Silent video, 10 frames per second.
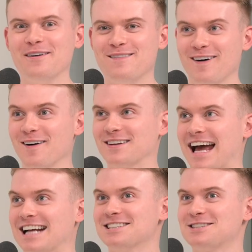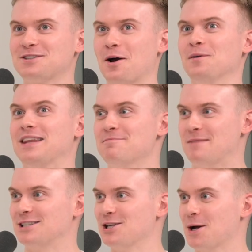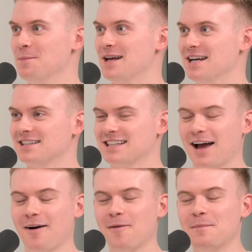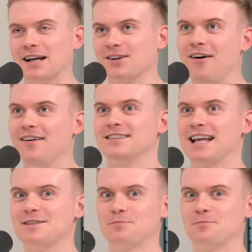the fuck? That is so. That Mr. Tumnus. Oh my God, that is